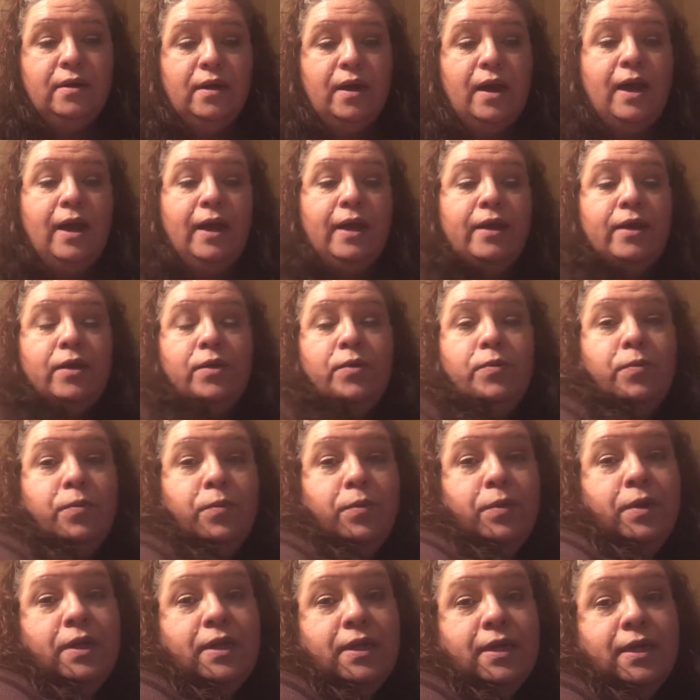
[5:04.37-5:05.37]
I could
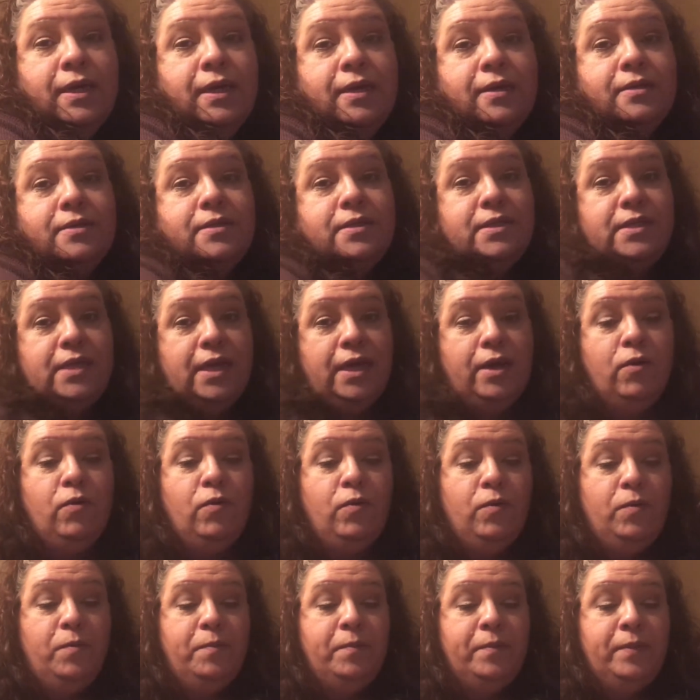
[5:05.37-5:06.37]
really stay
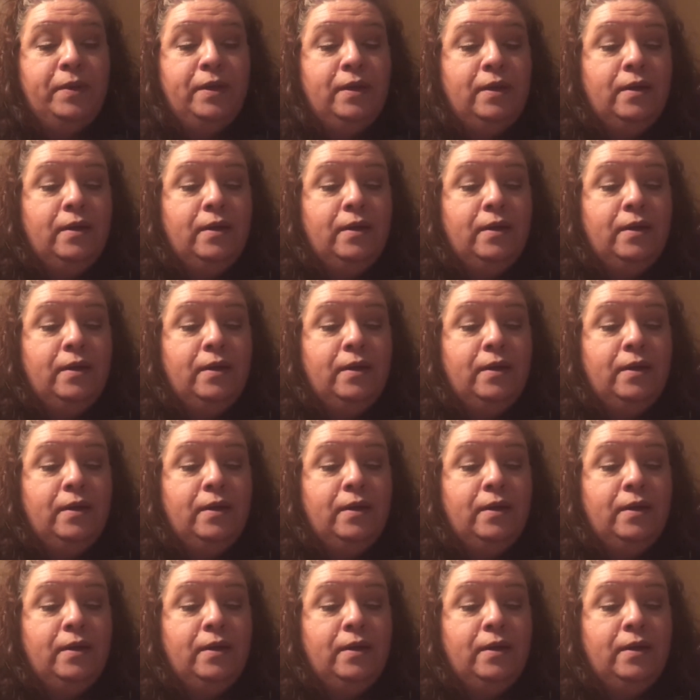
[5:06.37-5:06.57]
home